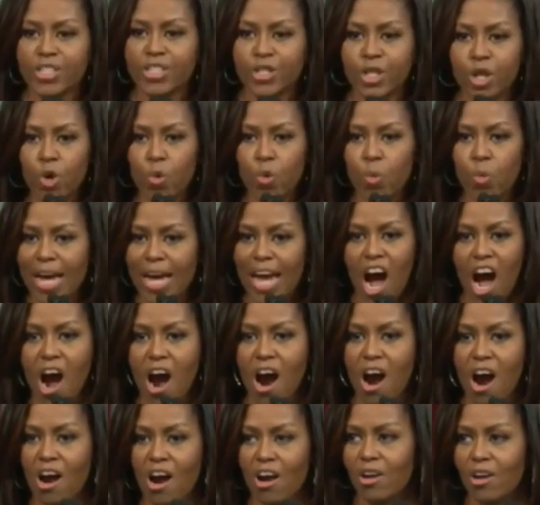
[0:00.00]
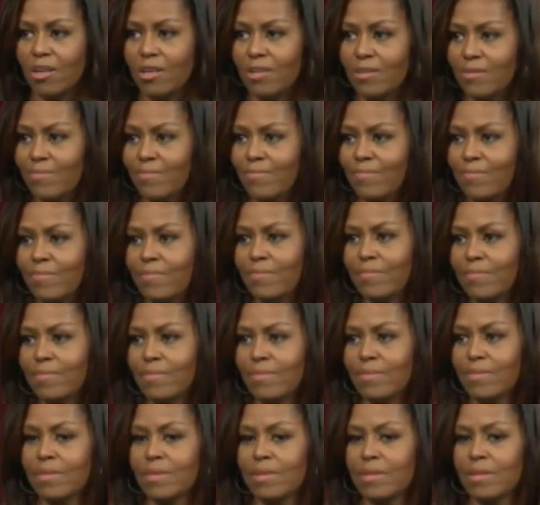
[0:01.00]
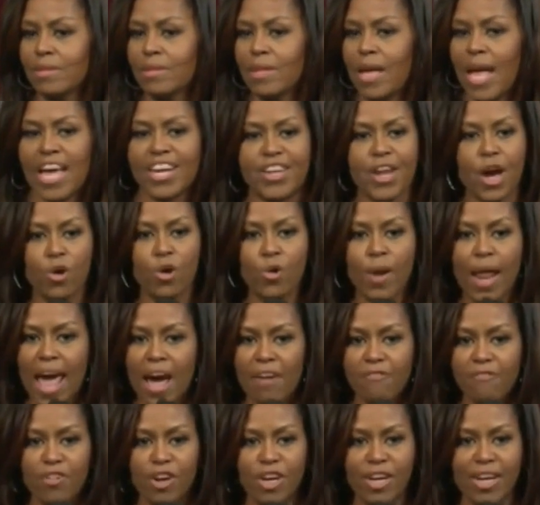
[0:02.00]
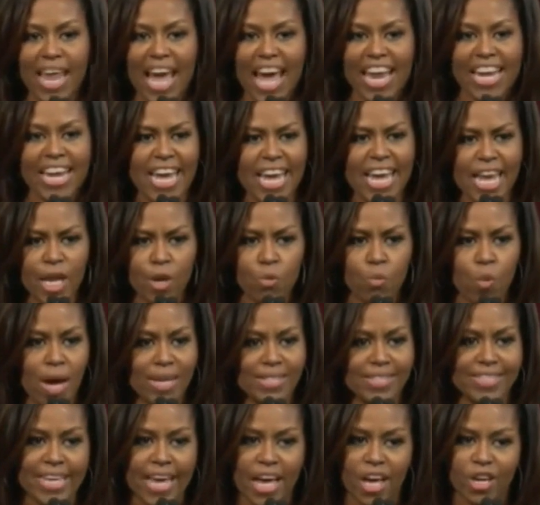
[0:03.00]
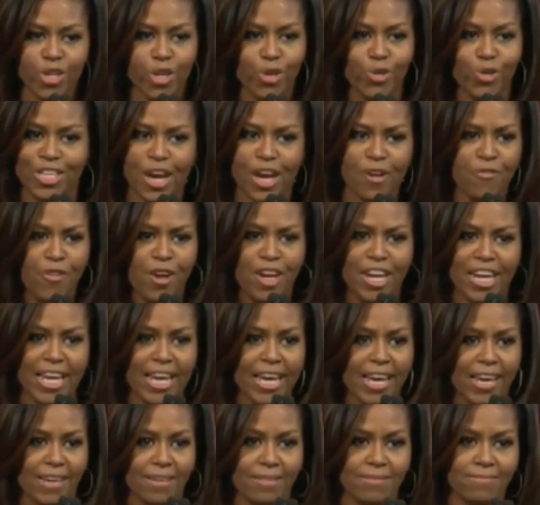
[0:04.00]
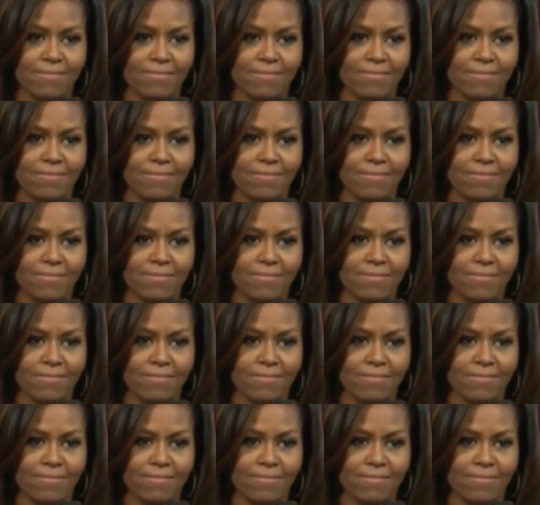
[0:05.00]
who we are. And don't ever let anyone tell you differently.